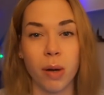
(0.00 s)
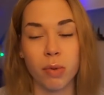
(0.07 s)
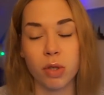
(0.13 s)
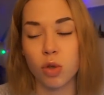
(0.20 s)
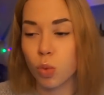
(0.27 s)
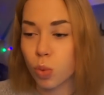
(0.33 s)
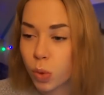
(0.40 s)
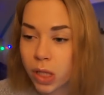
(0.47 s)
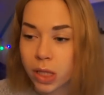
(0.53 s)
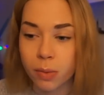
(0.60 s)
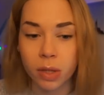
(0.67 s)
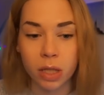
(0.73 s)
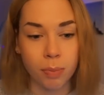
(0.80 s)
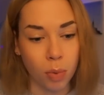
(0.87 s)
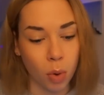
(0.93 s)
It was really,
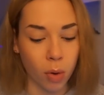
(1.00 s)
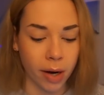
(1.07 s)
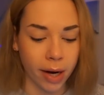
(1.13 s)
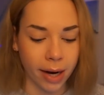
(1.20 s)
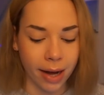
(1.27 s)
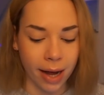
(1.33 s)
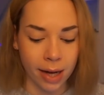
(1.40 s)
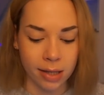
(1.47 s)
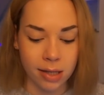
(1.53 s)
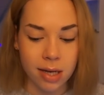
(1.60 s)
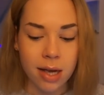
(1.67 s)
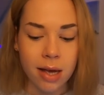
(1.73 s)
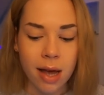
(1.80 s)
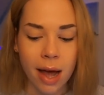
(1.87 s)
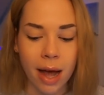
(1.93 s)
really boring, and
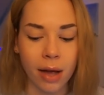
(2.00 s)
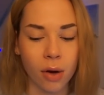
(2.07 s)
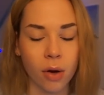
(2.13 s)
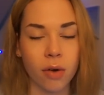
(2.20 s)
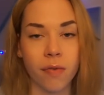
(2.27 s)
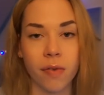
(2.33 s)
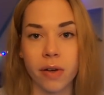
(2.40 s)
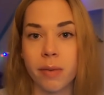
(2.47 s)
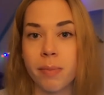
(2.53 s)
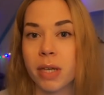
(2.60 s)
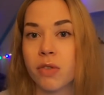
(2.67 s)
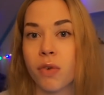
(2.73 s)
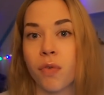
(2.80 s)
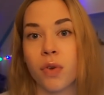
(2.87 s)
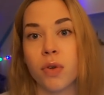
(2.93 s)
I heard very
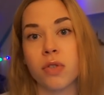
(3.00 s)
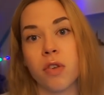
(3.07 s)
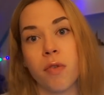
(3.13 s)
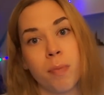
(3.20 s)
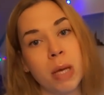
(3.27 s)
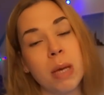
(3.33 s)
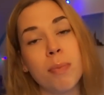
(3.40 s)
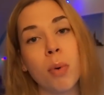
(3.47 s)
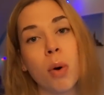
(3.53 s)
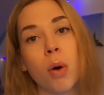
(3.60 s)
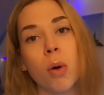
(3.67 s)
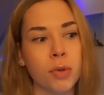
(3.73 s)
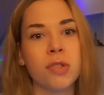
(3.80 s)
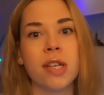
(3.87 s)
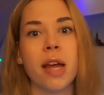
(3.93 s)
mixed reviews of
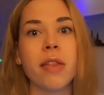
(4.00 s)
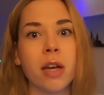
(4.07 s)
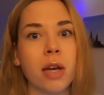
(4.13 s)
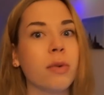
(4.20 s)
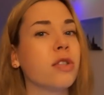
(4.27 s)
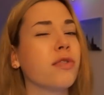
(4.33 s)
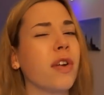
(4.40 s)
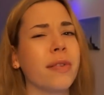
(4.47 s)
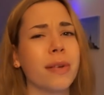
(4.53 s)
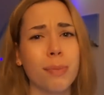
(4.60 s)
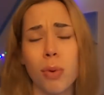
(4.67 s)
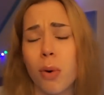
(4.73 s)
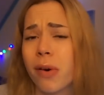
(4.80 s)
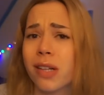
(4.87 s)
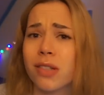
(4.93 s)
people who said that it was very
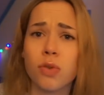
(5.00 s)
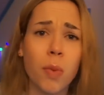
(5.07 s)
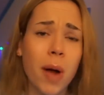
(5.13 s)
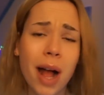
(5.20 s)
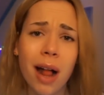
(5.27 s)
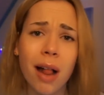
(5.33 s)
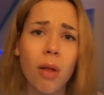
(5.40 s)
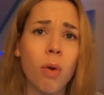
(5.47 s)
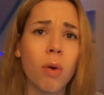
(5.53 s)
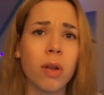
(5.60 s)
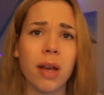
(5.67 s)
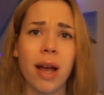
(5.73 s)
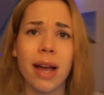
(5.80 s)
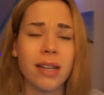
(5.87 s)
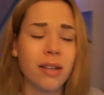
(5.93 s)
boring as well,
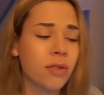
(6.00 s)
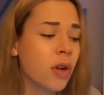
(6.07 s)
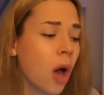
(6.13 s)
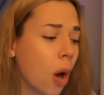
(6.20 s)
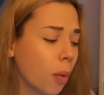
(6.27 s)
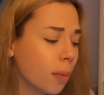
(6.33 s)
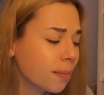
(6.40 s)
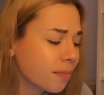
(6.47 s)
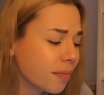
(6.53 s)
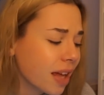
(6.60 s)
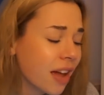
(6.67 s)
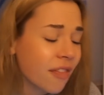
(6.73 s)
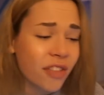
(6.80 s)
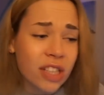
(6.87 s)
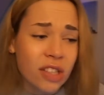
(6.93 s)
or I don't know
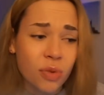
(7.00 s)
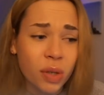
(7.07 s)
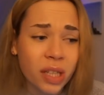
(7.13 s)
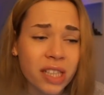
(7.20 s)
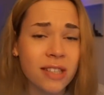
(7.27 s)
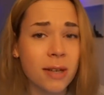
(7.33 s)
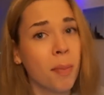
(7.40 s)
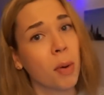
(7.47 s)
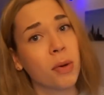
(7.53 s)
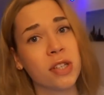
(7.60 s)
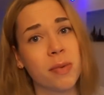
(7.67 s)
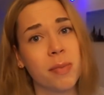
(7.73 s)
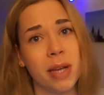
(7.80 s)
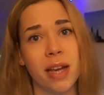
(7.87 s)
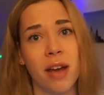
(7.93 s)
if it's really supposed
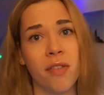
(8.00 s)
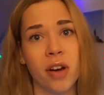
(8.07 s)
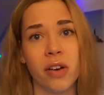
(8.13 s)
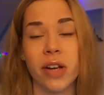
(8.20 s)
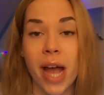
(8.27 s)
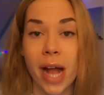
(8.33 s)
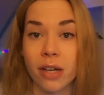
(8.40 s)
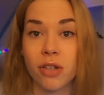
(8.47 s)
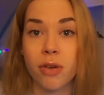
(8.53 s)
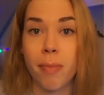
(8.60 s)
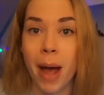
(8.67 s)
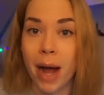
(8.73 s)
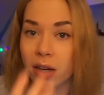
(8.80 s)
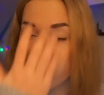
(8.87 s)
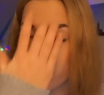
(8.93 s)
to be a very
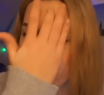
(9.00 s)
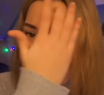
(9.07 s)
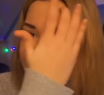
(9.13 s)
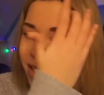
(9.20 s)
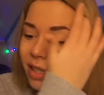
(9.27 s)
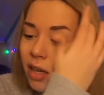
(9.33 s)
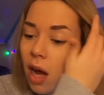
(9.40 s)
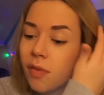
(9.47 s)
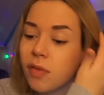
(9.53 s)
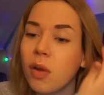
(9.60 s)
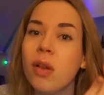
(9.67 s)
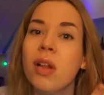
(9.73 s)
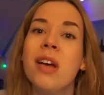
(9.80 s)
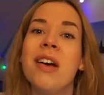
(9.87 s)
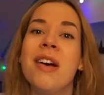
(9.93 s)
action-packed fantasy novel,